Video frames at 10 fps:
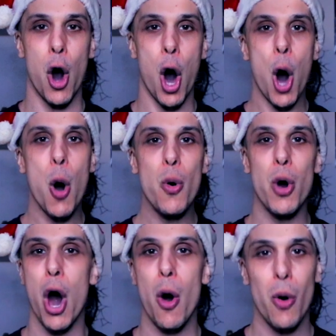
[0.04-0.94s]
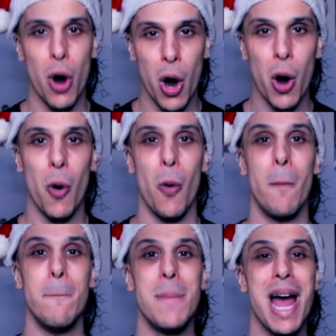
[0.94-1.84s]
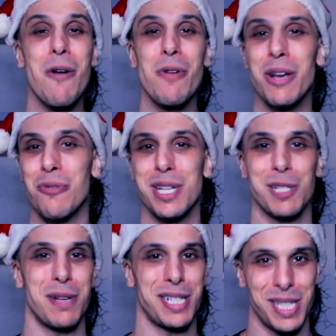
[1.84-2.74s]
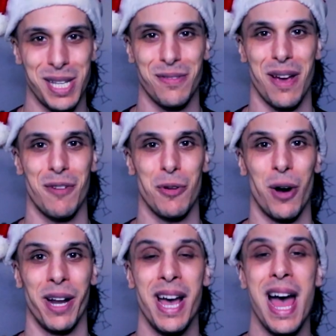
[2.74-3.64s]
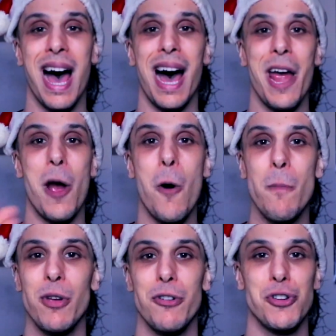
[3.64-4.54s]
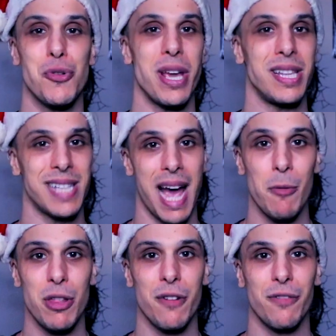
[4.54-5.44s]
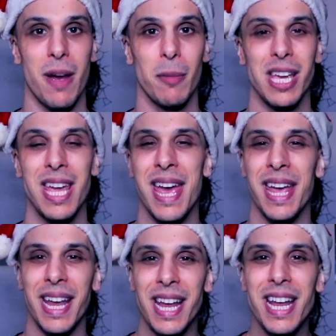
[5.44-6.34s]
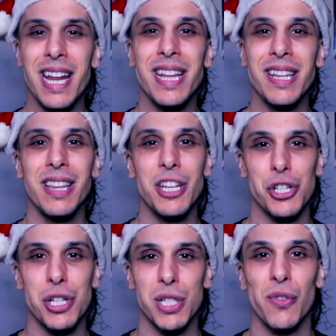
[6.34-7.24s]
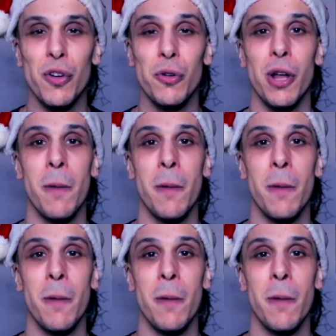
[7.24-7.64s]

Ho, ho, ho! Merry Christmas Eve, everyone! I hope you're enjoying time with your family, eating delicious food,